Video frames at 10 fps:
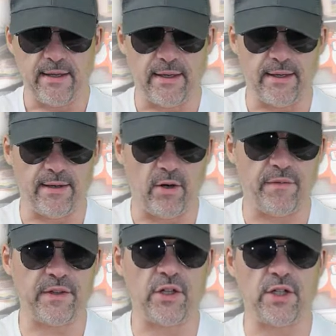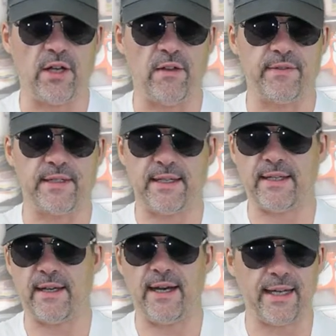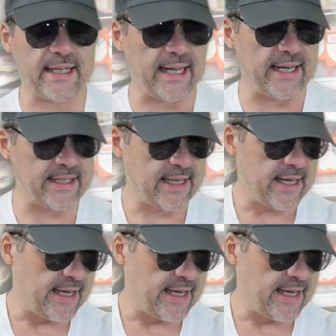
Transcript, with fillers: uh, off the shelves like uh, hotcakes.